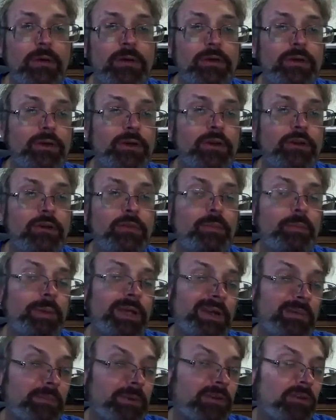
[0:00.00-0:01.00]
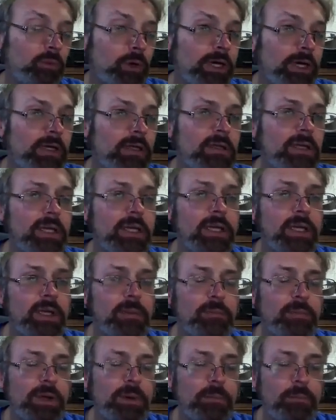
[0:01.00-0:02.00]
You can do pip as well,
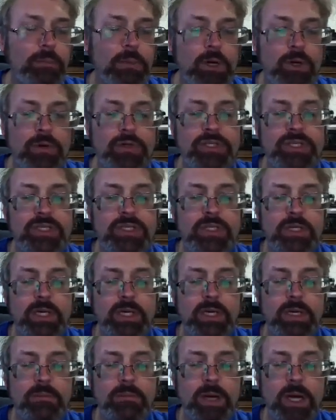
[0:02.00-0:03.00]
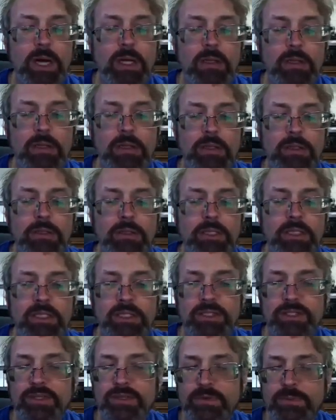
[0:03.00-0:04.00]
but most modern
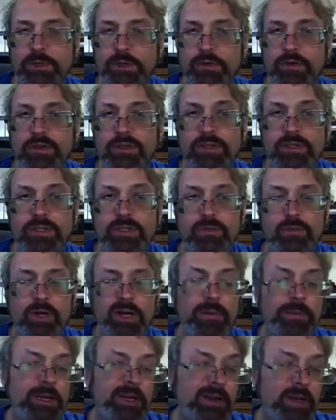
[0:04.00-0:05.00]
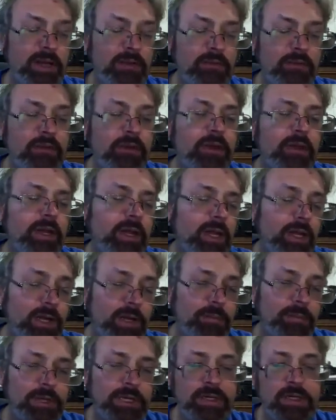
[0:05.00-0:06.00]
Linux distributions recommend against it,
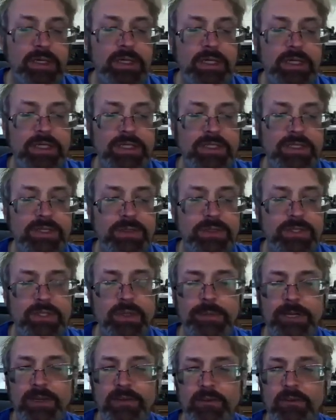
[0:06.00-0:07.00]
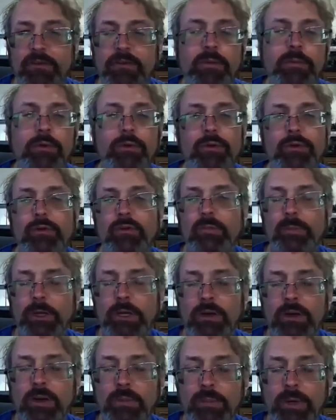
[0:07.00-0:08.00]
because there's so many system tools that depend
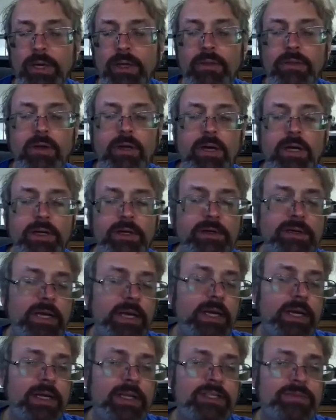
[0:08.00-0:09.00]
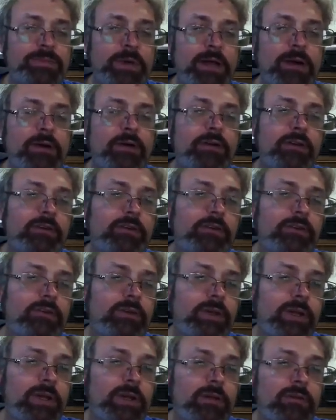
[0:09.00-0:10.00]
on Python, and it's better just
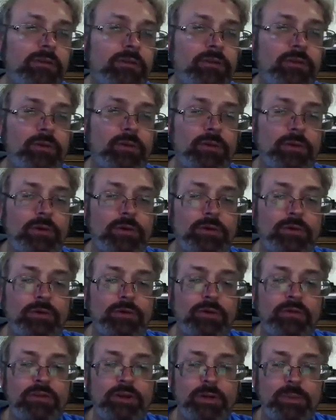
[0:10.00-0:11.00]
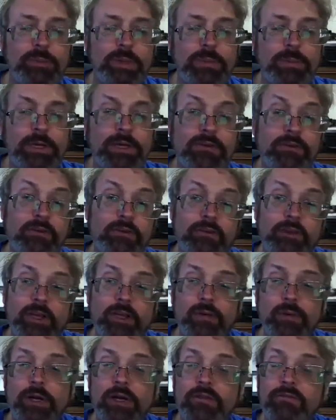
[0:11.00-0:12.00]
to use UV or pipex, because they create a